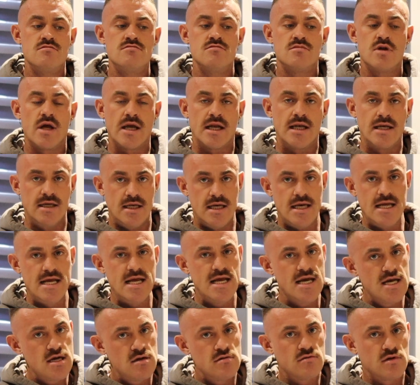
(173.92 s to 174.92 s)
like
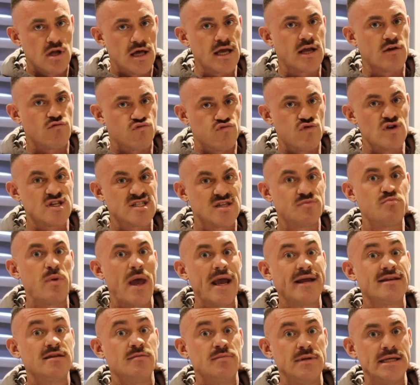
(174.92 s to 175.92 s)
lean, like
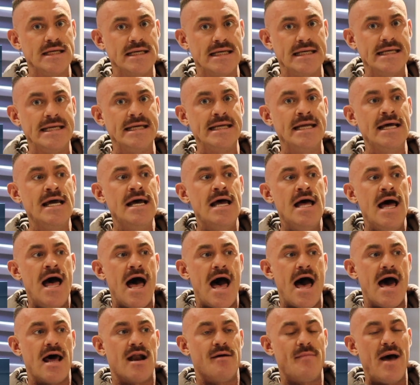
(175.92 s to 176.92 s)
respectably lean,
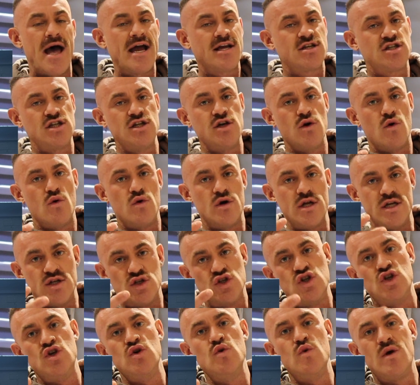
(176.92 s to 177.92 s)
and I'm actually only
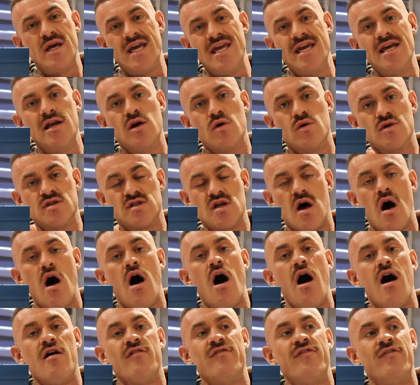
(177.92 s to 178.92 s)
2 kilos
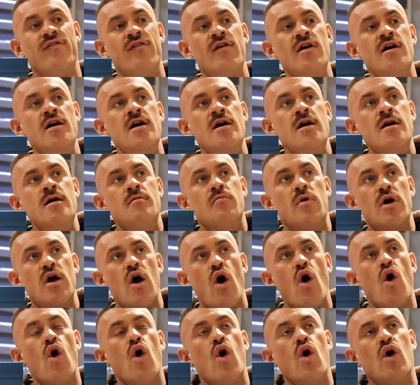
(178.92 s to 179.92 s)
off my
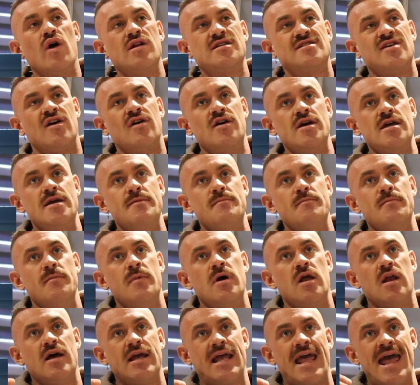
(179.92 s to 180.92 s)

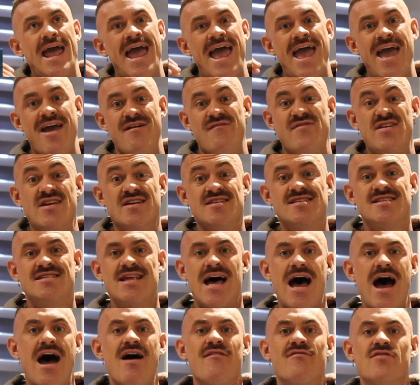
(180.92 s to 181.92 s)
all-time like heaviest
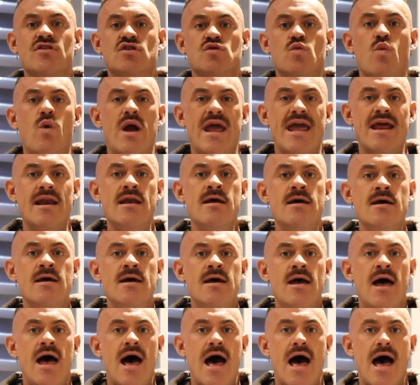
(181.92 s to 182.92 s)
average weight,
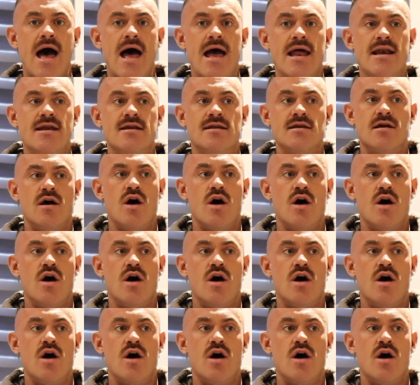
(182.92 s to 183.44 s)
and